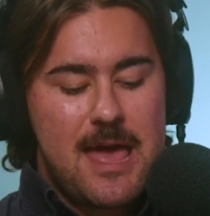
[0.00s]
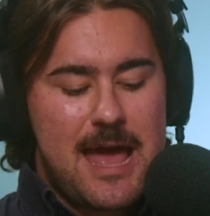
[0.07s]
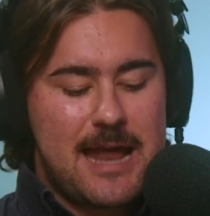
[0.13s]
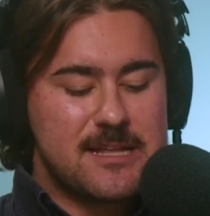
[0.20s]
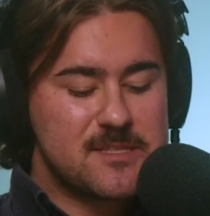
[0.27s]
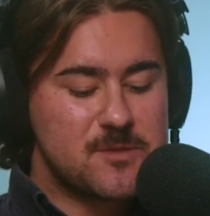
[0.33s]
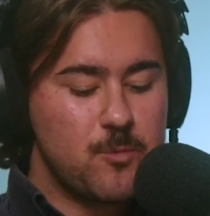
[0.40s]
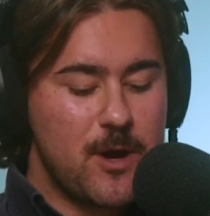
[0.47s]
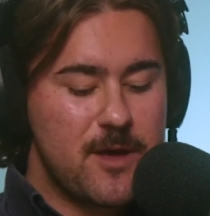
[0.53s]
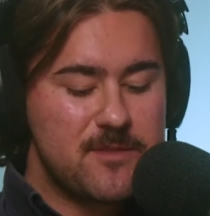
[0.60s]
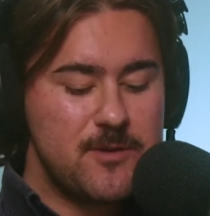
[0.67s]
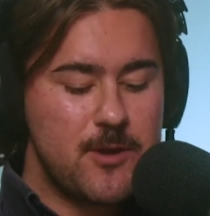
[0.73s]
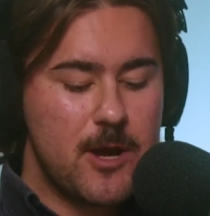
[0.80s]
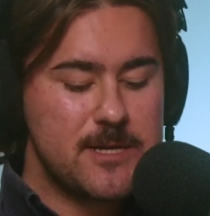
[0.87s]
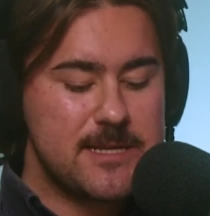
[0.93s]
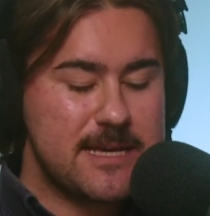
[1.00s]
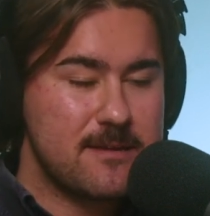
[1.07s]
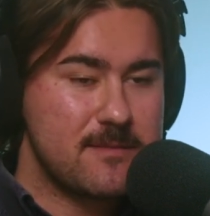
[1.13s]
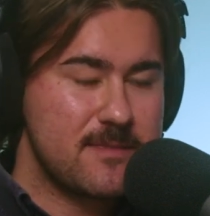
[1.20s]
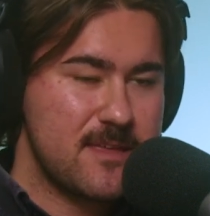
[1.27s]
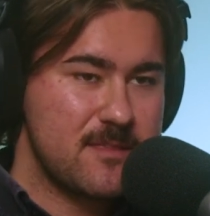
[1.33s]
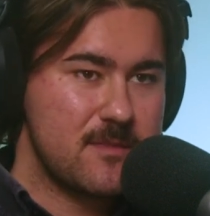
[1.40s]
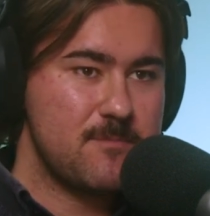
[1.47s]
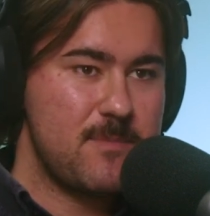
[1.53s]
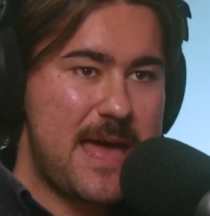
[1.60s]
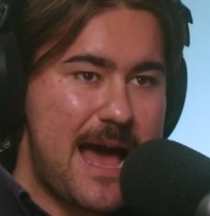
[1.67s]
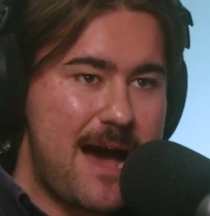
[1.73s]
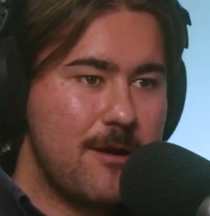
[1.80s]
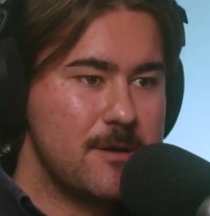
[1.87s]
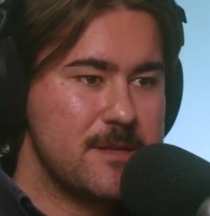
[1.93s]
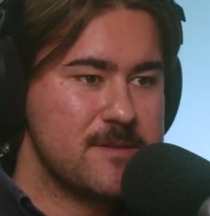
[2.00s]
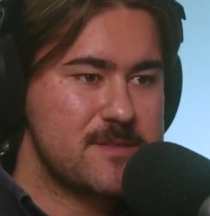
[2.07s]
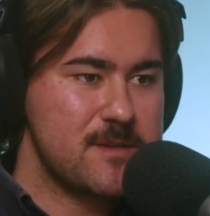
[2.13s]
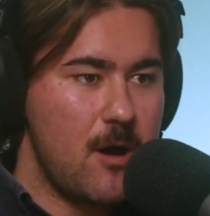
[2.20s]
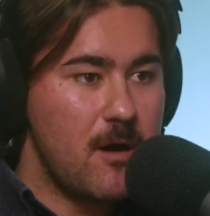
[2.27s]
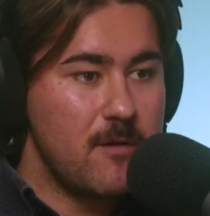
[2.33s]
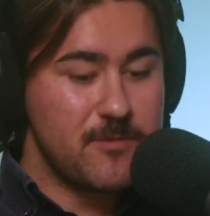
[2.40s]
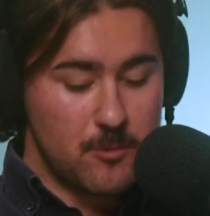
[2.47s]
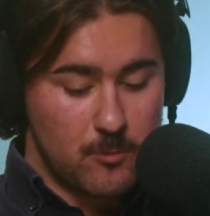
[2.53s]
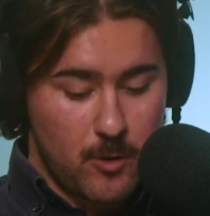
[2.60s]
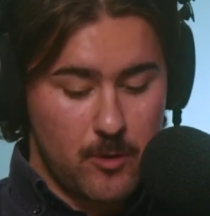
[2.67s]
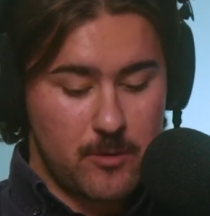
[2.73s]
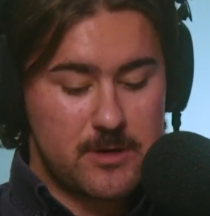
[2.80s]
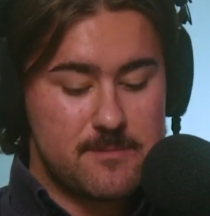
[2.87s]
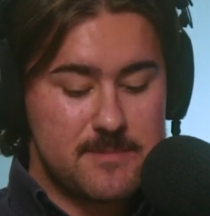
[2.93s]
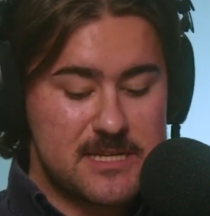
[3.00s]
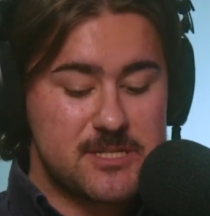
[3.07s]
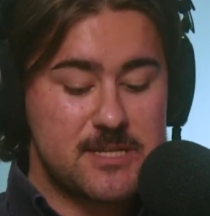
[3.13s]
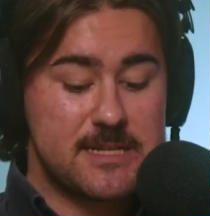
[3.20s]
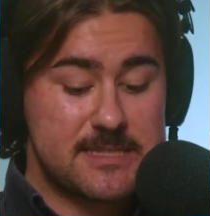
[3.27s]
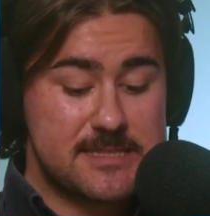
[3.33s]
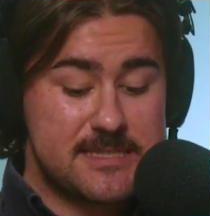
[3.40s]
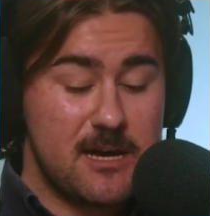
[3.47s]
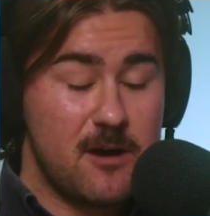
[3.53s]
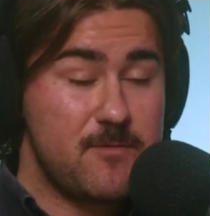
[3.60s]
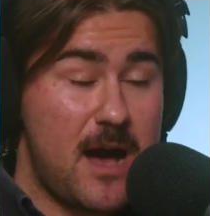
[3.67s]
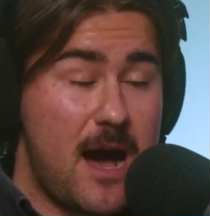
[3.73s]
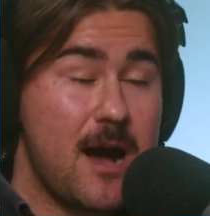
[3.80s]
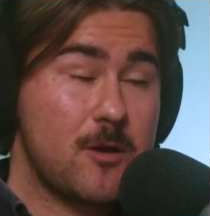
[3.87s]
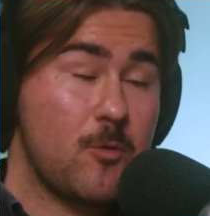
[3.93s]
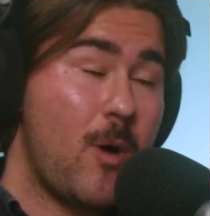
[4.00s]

And it's worth noting that the powers of the Royal Commission itself are